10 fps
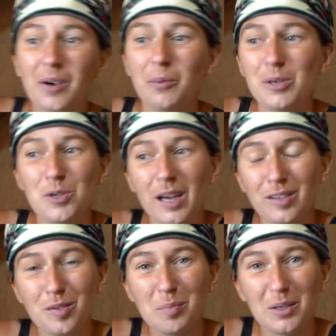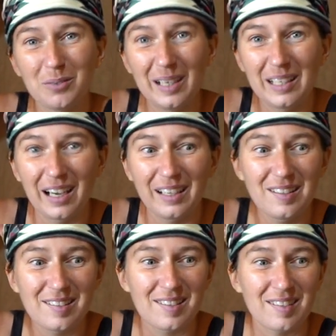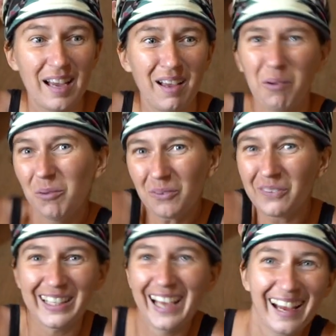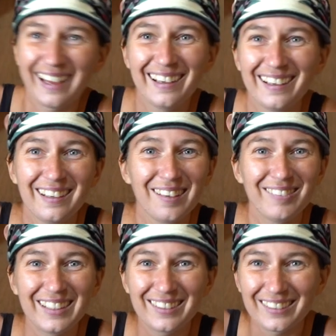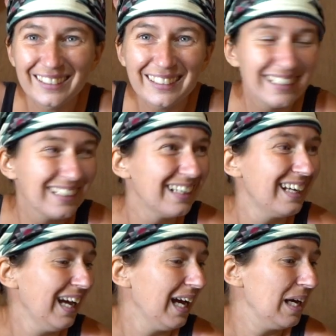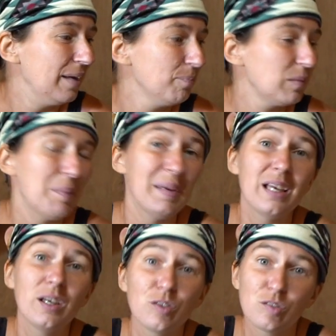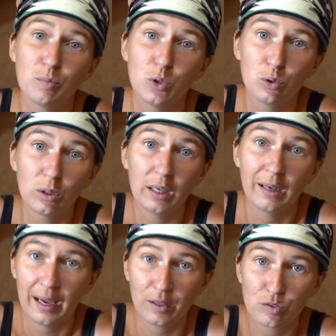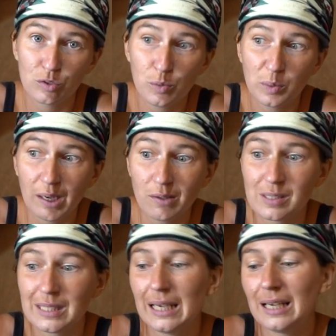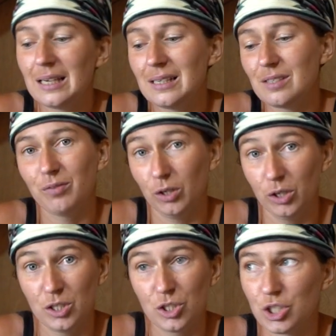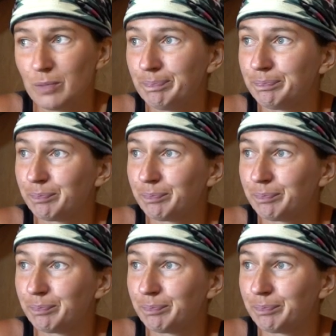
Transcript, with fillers: When you get something really nice, it's like, oh yeah, feel good. Um, they're making us some noodle and egg soup downstairs for lunch.